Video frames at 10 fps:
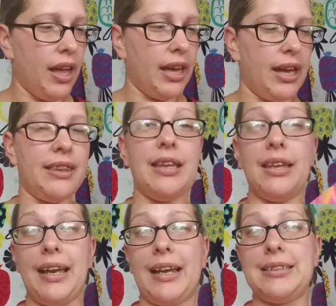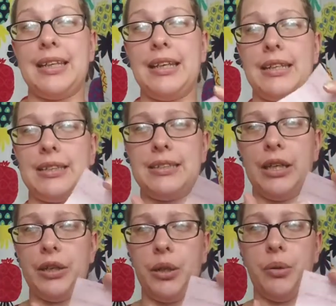And then, like I said, it does tell
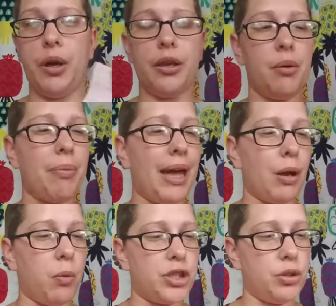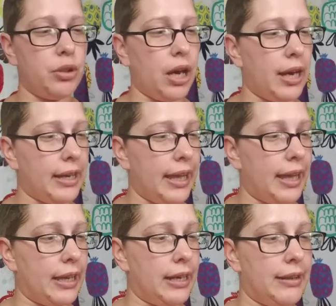you on the back what you got
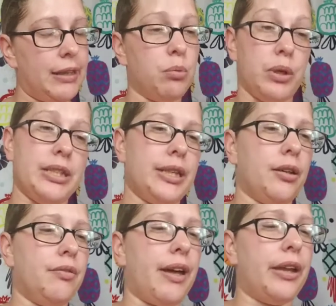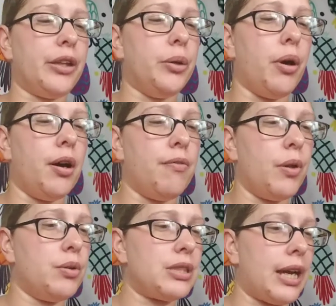and the retail value of
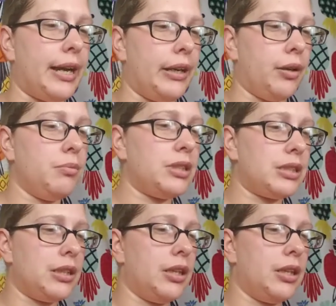those items.